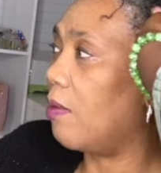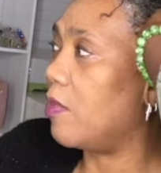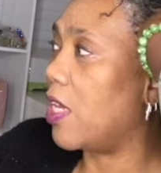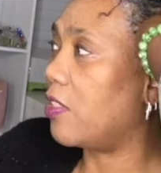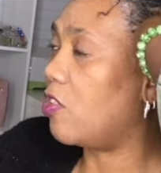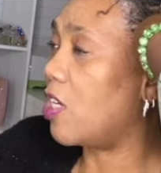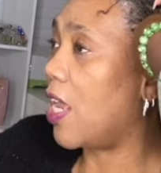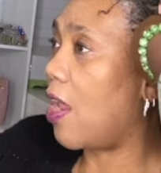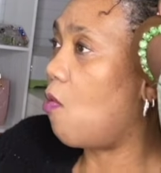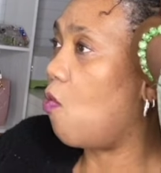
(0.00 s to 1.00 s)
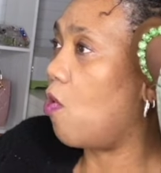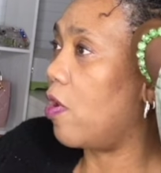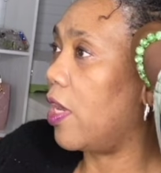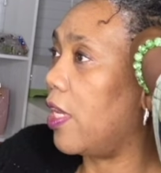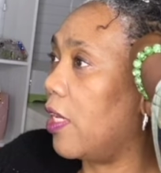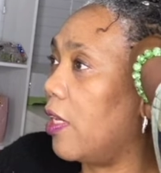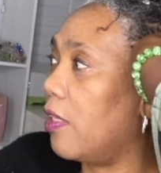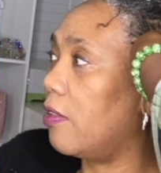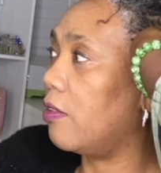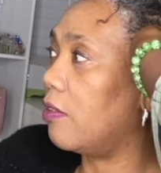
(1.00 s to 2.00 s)
Yesterday I wore it
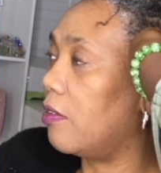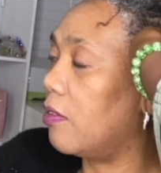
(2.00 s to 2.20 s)
in,